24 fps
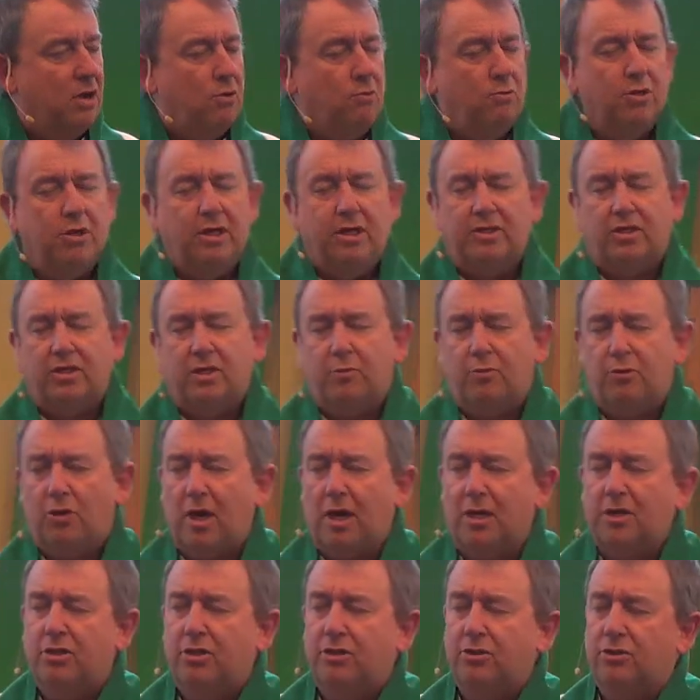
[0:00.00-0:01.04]
Would it
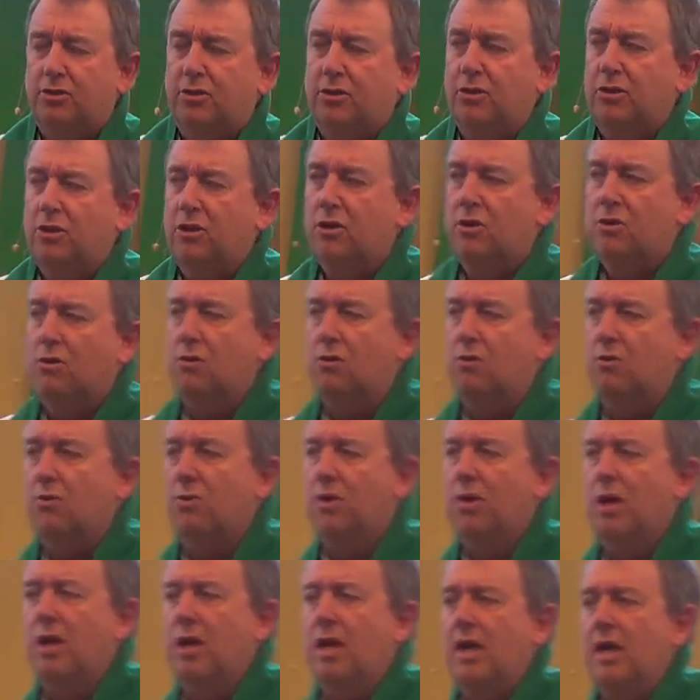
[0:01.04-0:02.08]
surprise you to
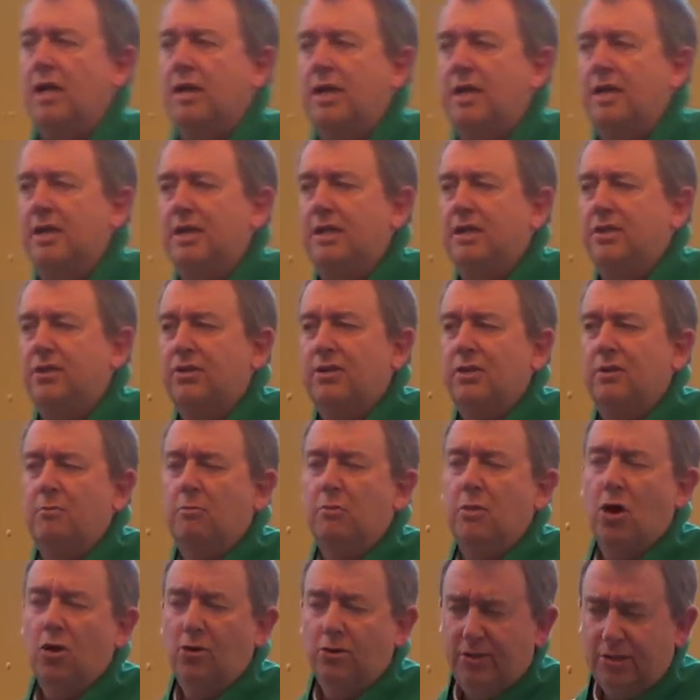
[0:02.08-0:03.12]
know that it is the
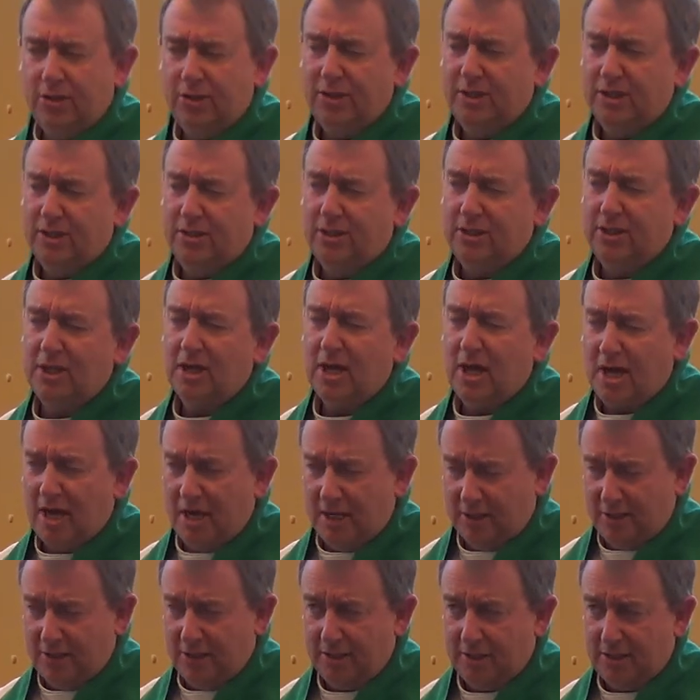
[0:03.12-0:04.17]
most
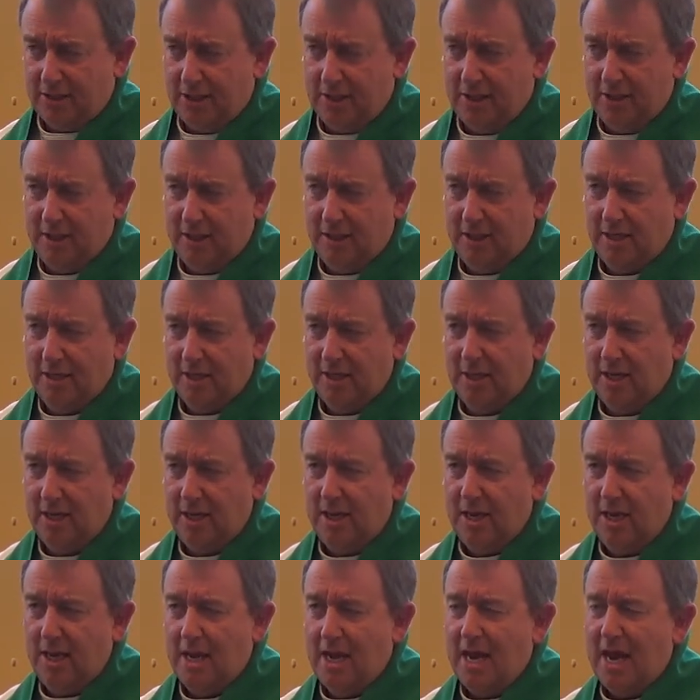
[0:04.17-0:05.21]
discussed
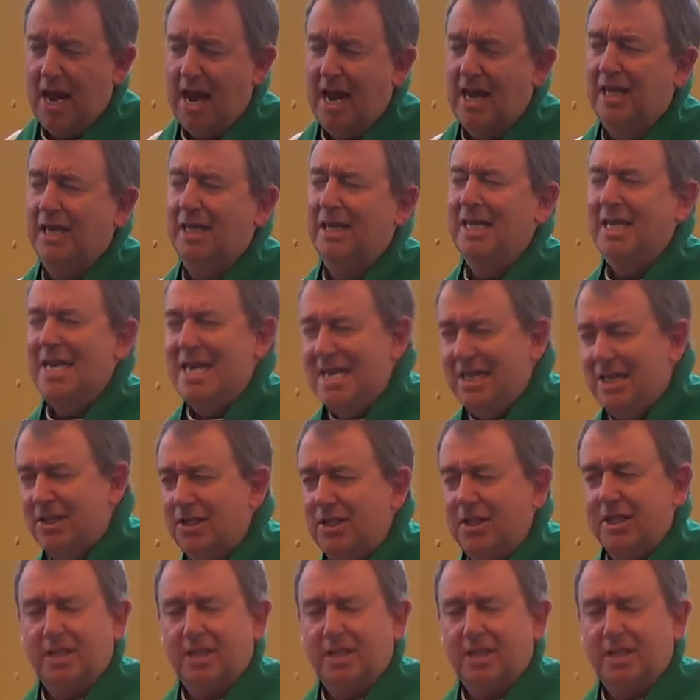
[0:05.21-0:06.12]
and least